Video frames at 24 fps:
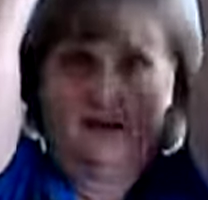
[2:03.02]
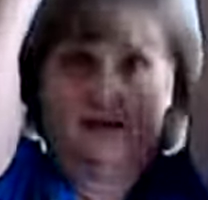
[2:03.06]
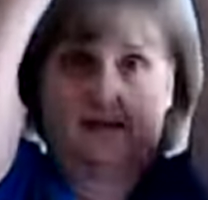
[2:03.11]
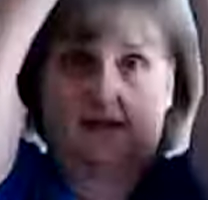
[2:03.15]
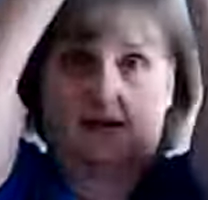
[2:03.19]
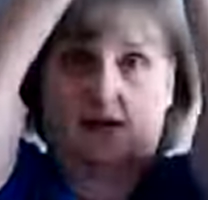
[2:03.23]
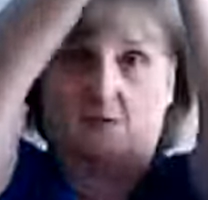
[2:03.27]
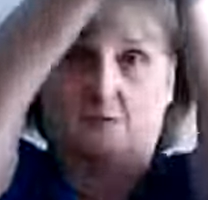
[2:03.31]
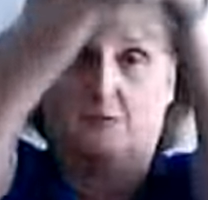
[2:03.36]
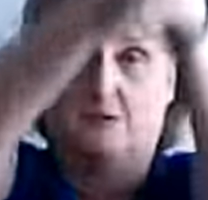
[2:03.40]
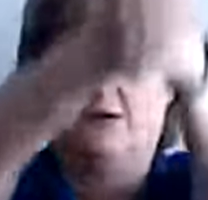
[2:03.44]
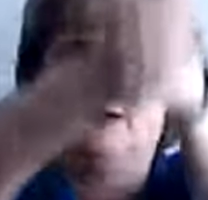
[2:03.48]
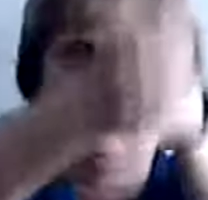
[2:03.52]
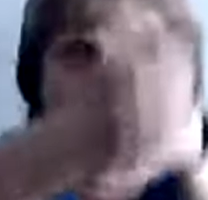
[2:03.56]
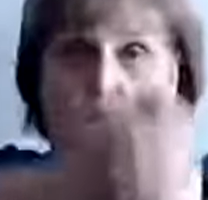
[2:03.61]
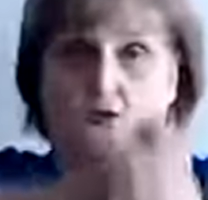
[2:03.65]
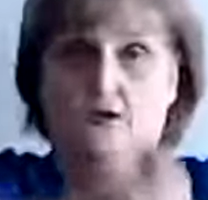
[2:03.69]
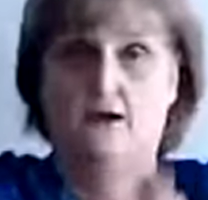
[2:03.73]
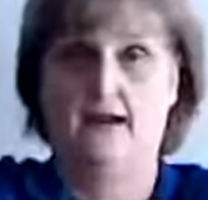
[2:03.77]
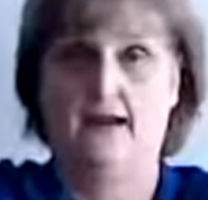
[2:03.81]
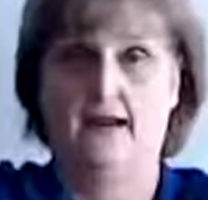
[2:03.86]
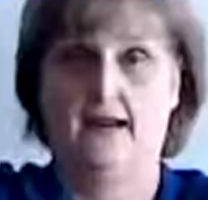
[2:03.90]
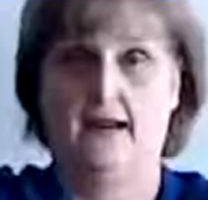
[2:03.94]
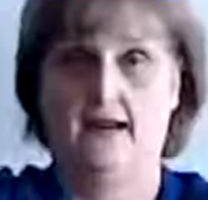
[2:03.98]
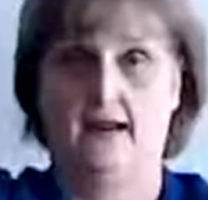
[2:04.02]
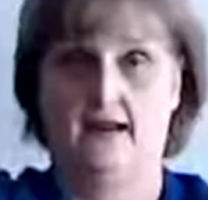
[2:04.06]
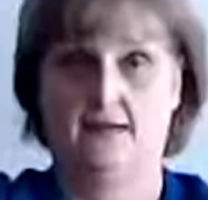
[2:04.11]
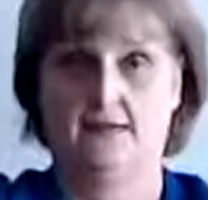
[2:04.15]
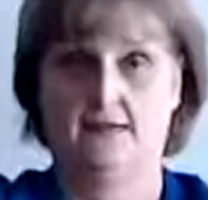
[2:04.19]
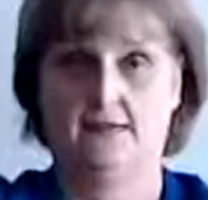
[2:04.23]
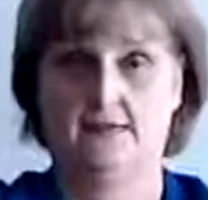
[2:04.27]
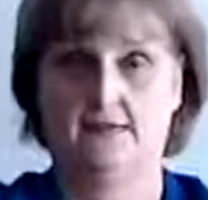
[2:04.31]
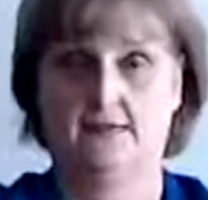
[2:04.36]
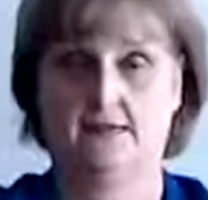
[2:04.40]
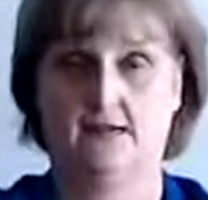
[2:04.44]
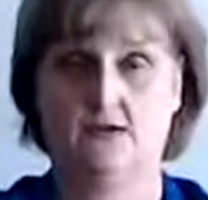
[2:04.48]
up your
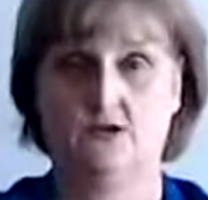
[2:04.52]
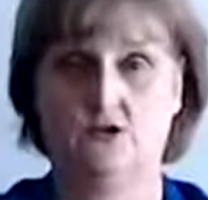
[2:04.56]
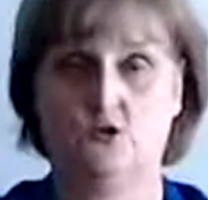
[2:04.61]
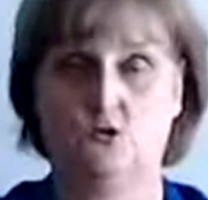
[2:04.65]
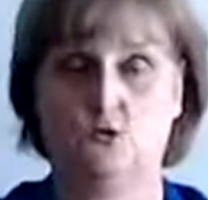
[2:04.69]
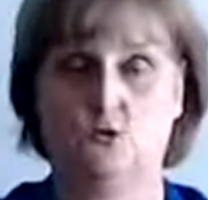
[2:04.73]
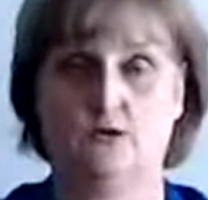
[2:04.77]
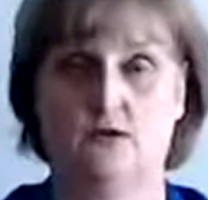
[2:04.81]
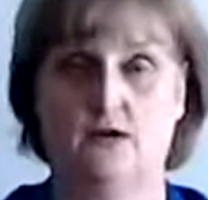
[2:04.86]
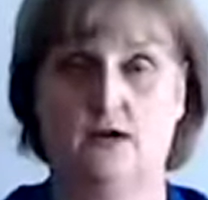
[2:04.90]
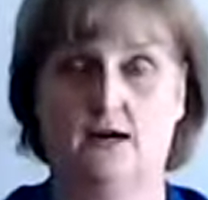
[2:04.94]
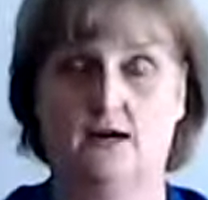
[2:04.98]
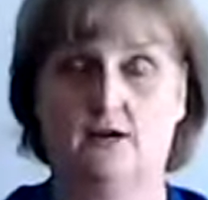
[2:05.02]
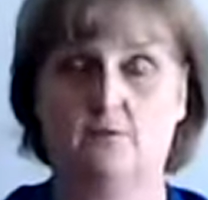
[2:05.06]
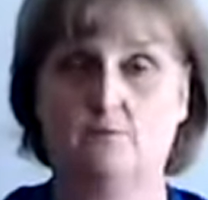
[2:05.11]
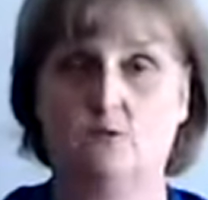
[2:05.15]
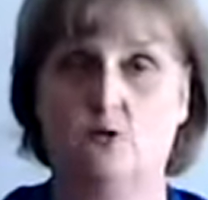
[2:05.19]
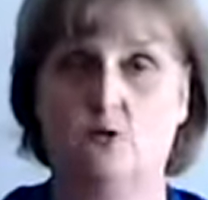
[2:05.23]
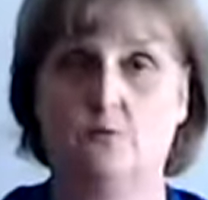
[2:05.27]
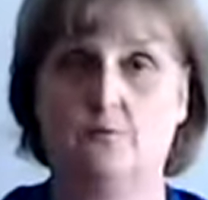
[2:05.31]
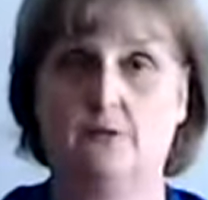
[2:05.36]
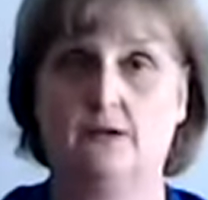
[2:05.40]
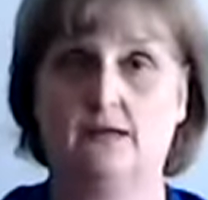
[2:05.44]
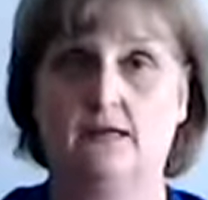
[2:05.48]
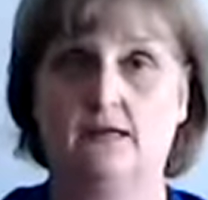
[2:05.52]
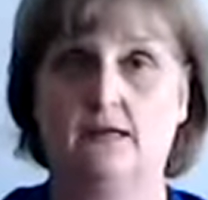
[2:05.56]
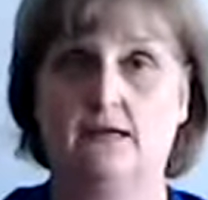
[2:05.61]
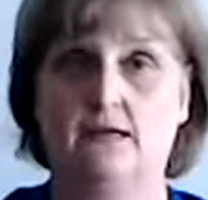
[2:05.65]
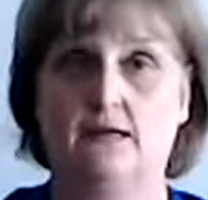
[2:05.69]
hands and do a lot of mobility.